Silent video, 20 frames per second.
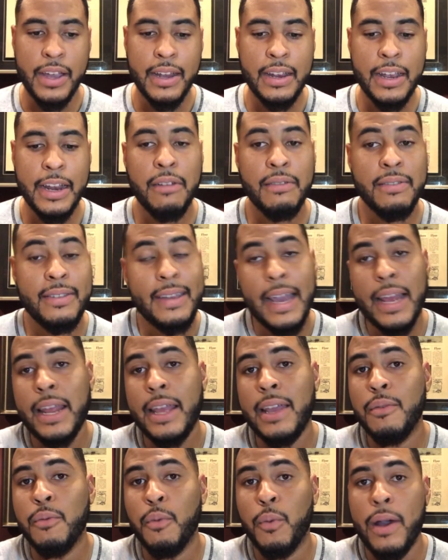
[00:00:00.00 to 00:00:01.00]
you know,
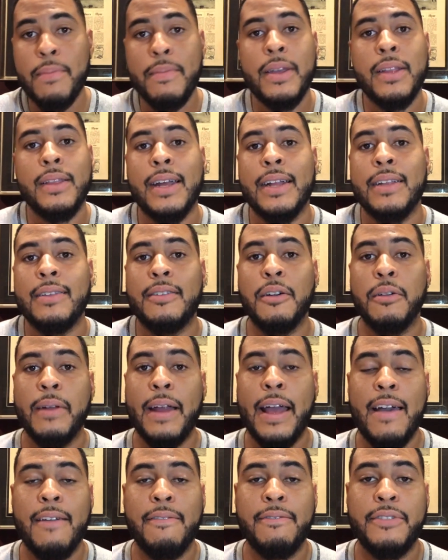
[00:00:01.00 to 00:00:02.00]
dating women that don't
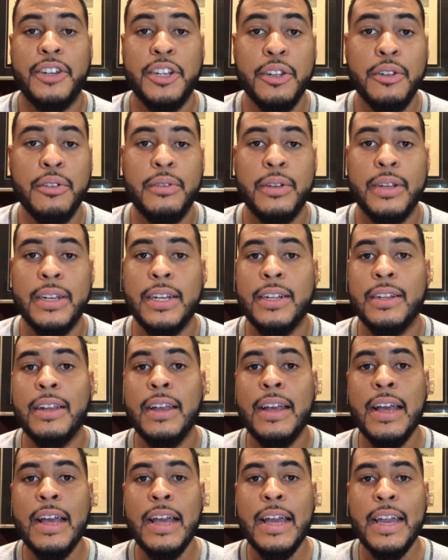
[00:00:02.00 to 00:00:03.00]
have children, and
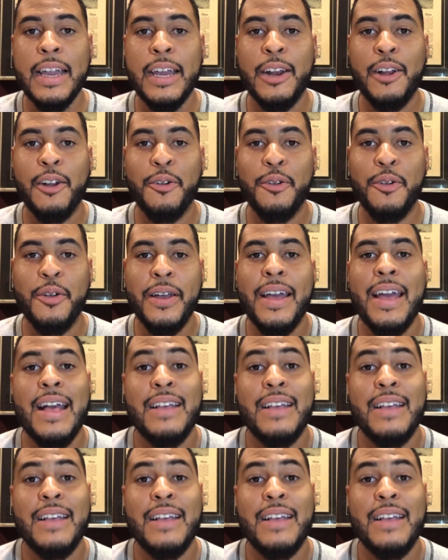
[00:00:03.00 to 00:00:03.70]
you know,